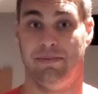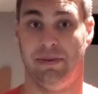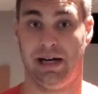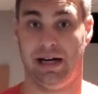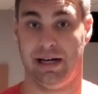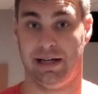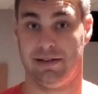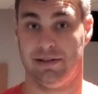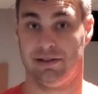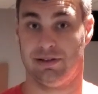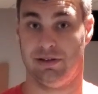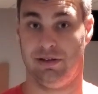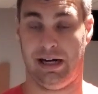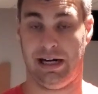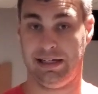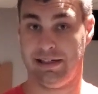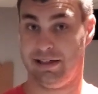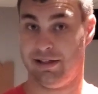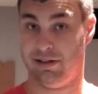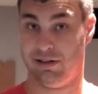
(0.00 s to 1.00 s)
bag. So
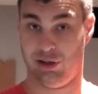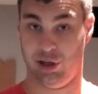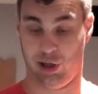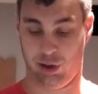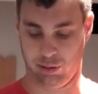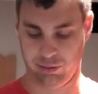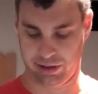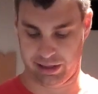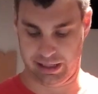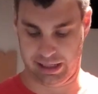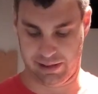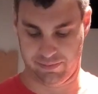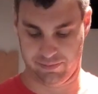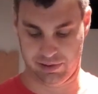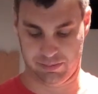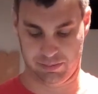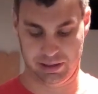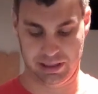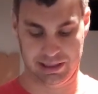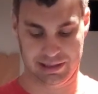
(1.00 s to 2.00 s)
I didn't know that
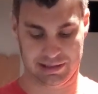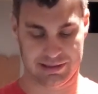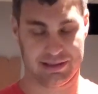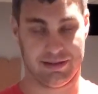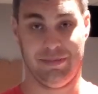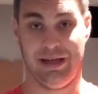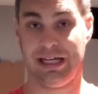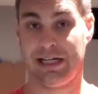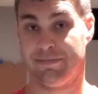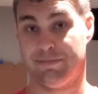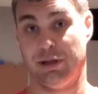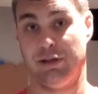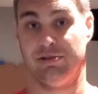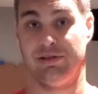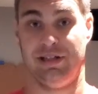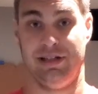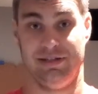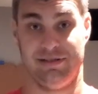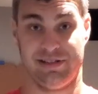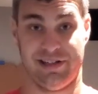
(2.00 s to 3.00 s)
MVP doesn't make
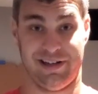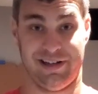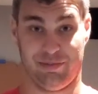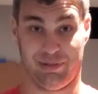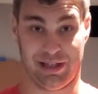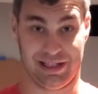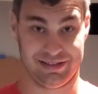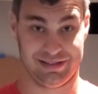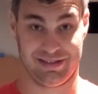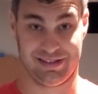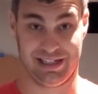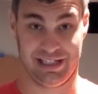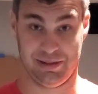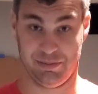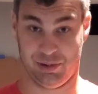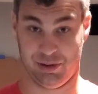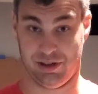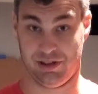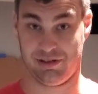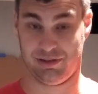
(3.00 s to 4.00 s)
Proton Soft plastic
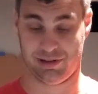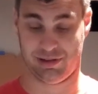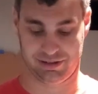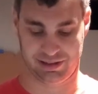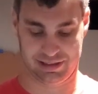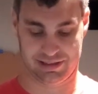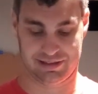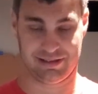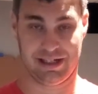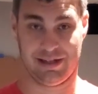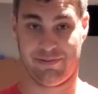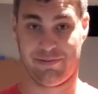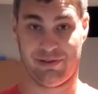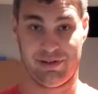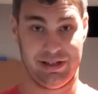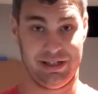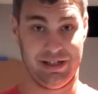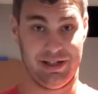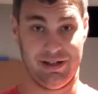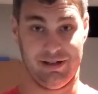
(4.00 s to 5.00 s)
anymore, or at least not
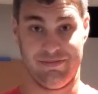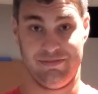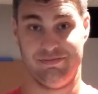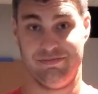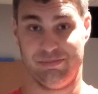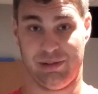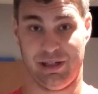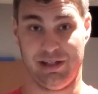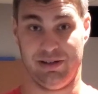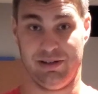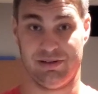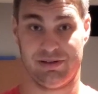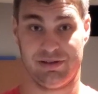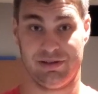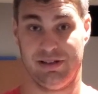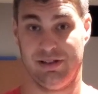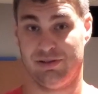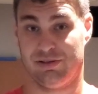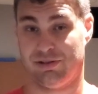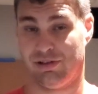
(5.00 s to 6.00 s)
for their
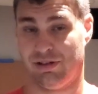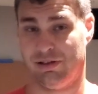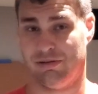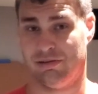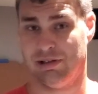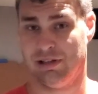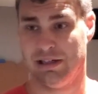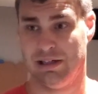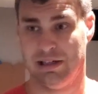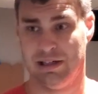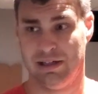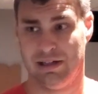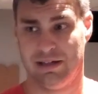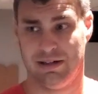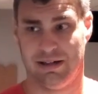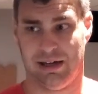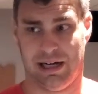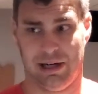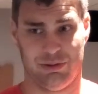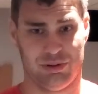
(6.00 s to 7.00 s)
putters. And so
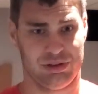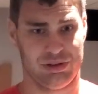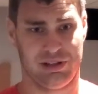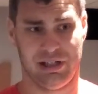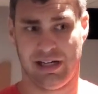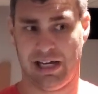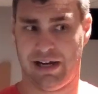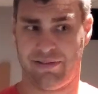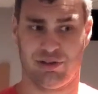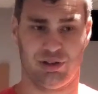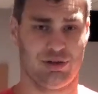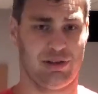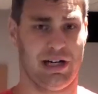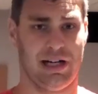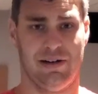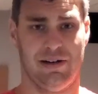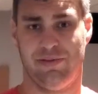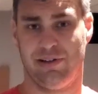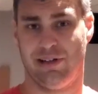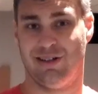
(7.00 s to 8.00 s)
I was gonna have to
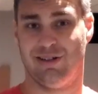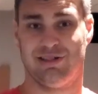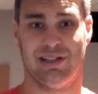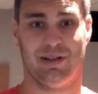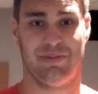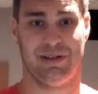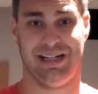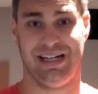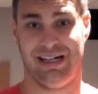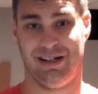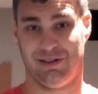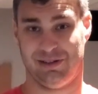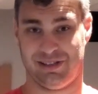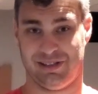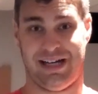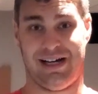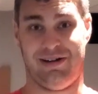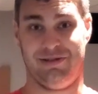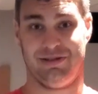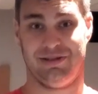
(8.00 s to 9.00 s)
try to figure something else
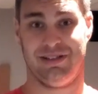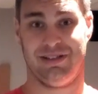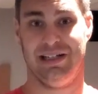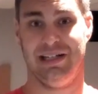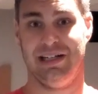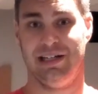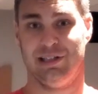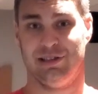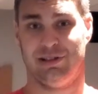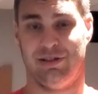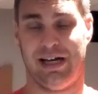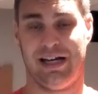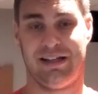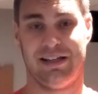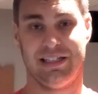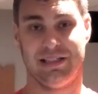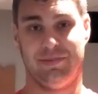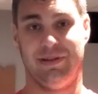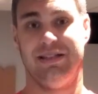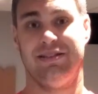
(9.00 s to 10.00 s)
out. So that
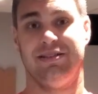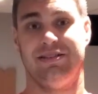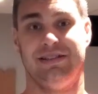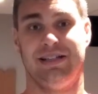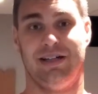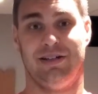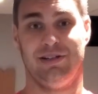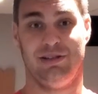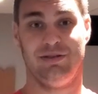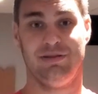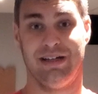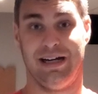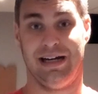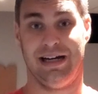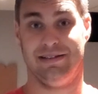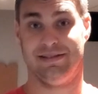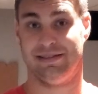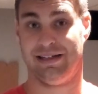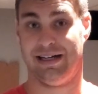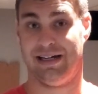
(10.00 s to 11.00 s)
leads me to tell you
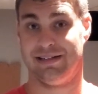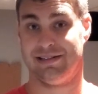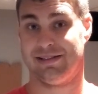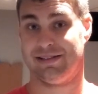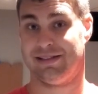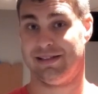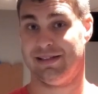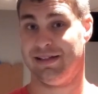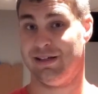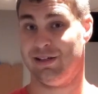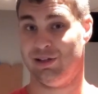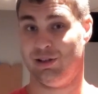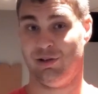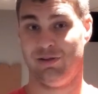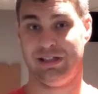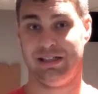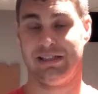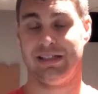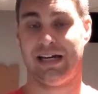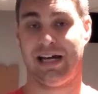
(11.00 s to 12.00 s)
guys that
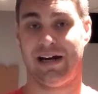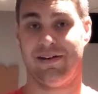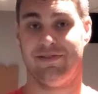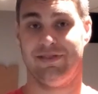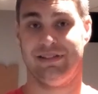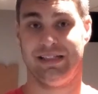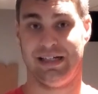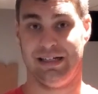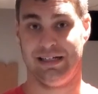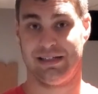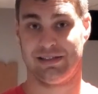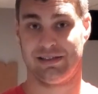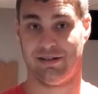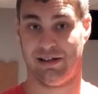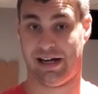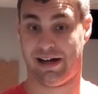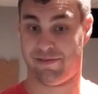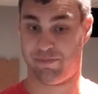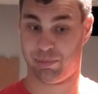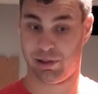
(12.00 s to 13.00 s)
you need to have discs,
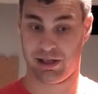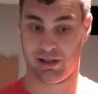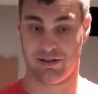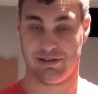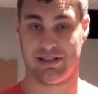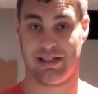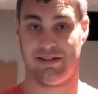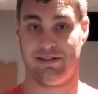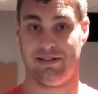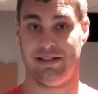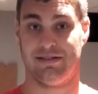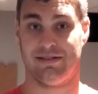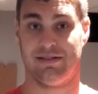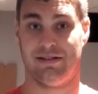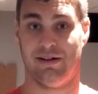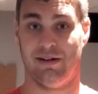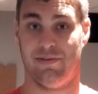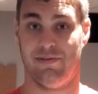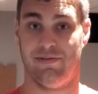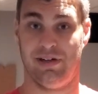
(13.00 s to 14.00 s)
or have putters at least,
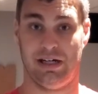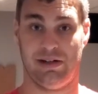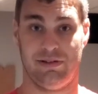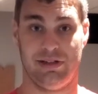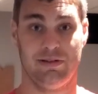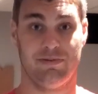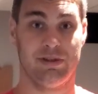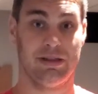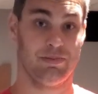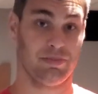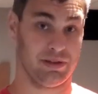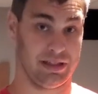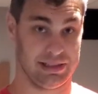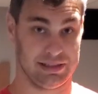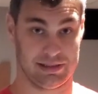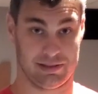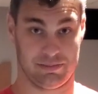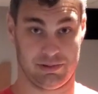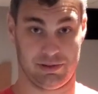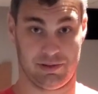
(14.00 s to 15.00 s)
that are very
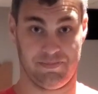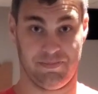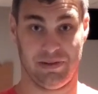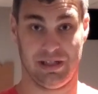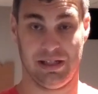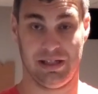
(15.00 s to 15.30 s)
replaceable.